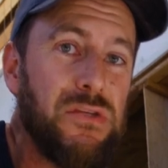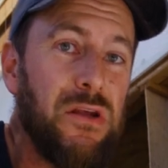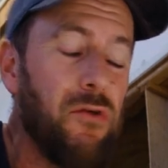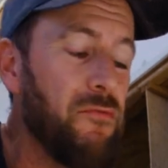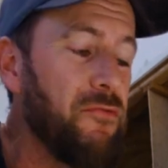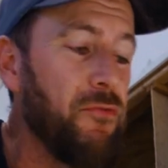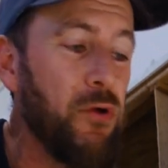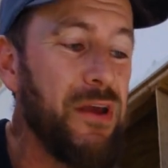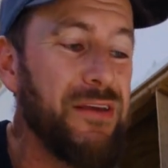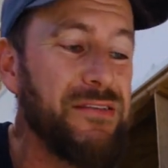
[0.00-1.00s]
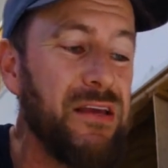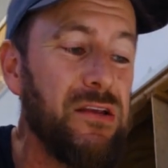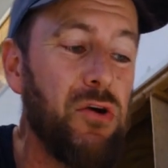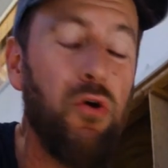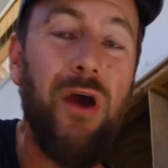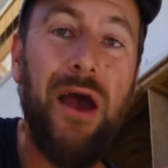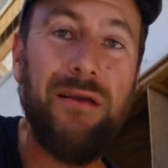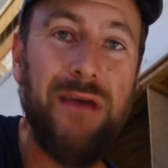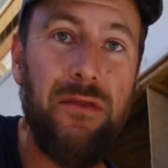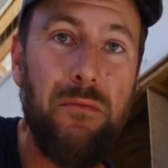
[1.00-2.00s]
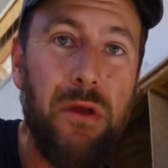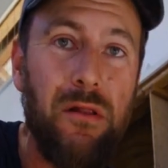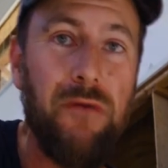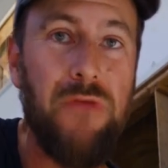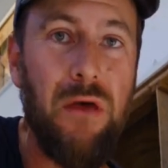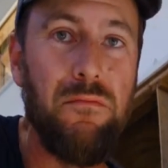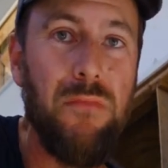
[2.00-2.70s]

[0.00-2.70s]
so they don't freeze and crack down the middle of them.